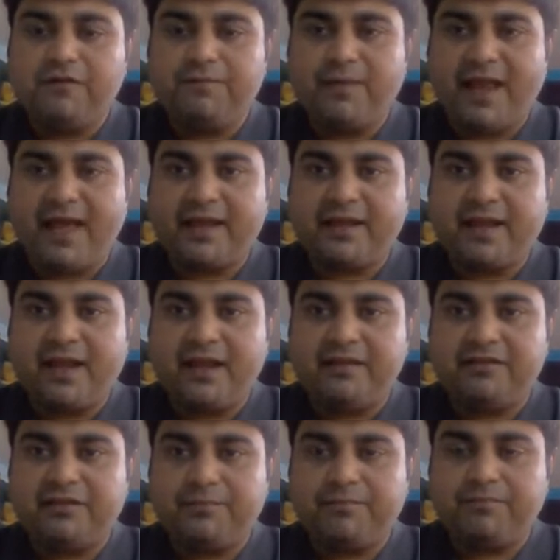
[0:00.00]
So if black
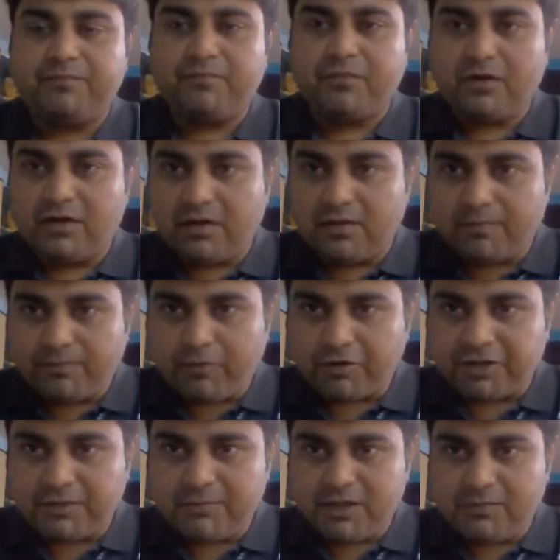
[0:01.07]
has the
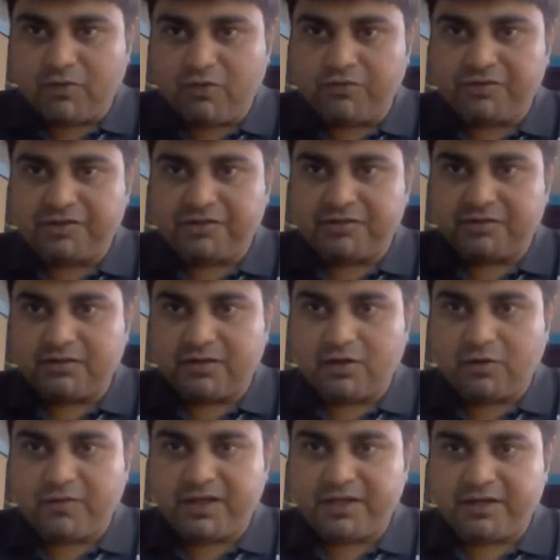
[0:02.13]
possible moves
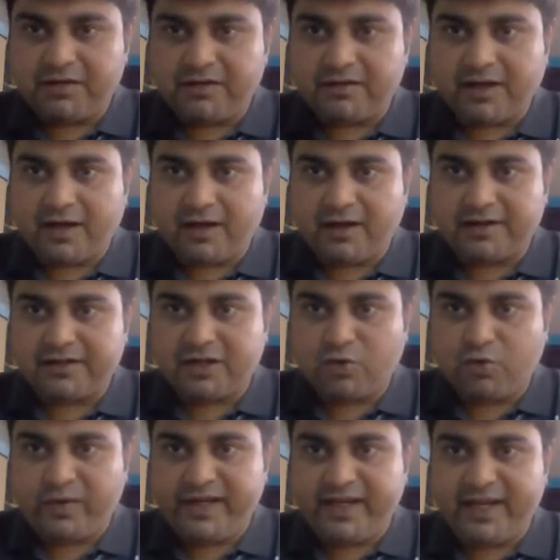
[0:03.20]
over here are
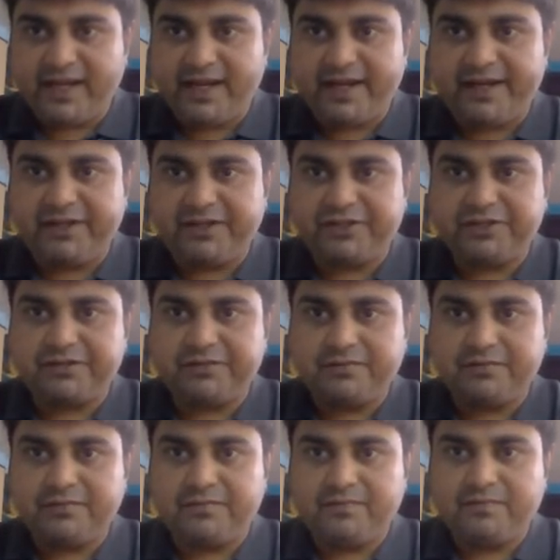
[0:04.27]
queen a8,
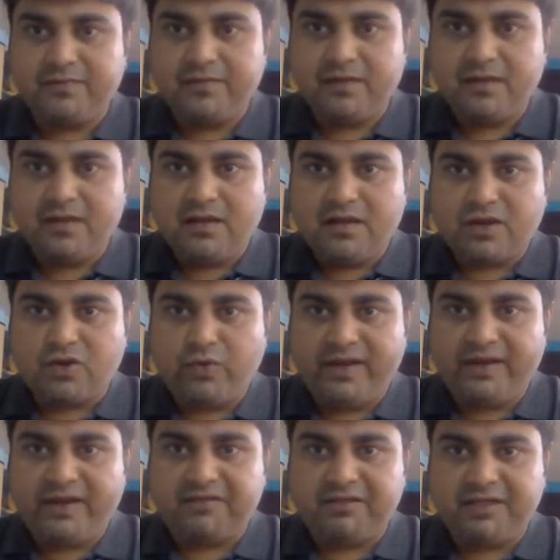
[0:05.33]

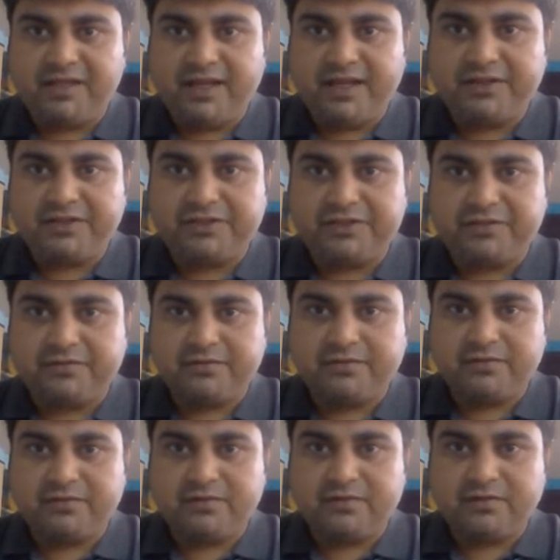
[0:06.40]
queen c8,
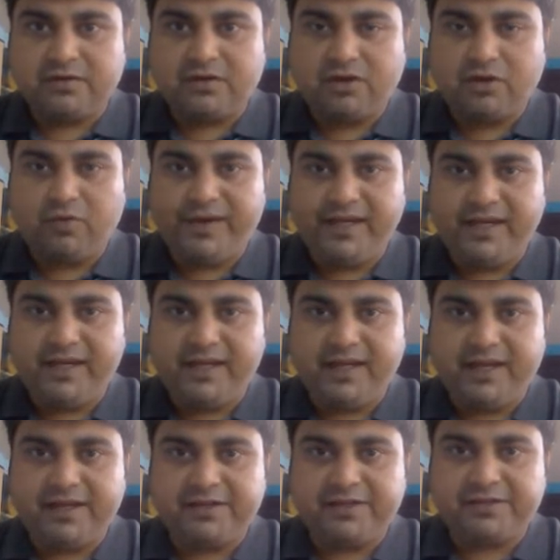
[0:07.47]
queen
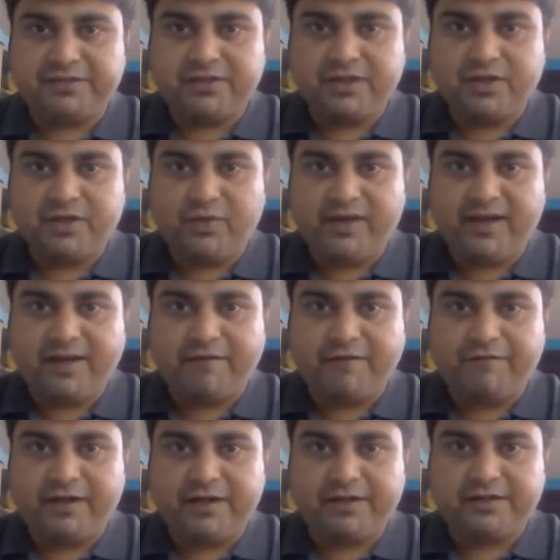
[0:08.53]
e8, queen
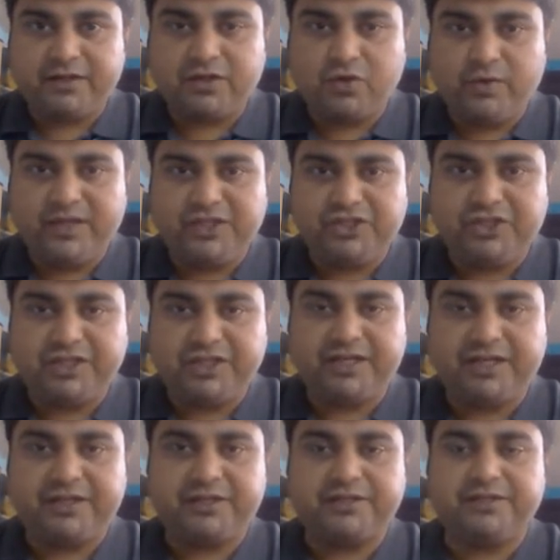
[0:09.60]
f8, queen
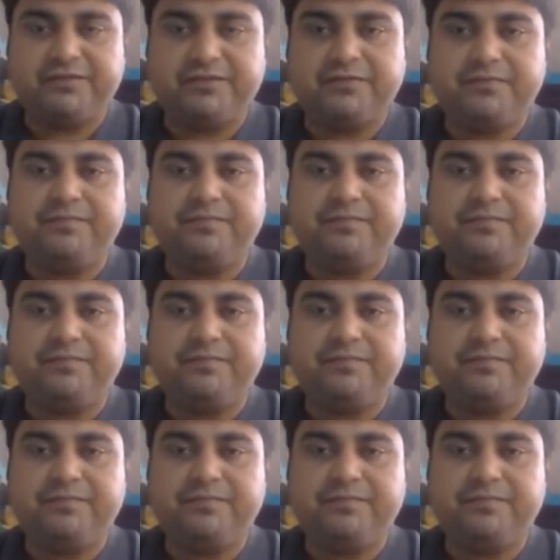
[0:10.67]
g8.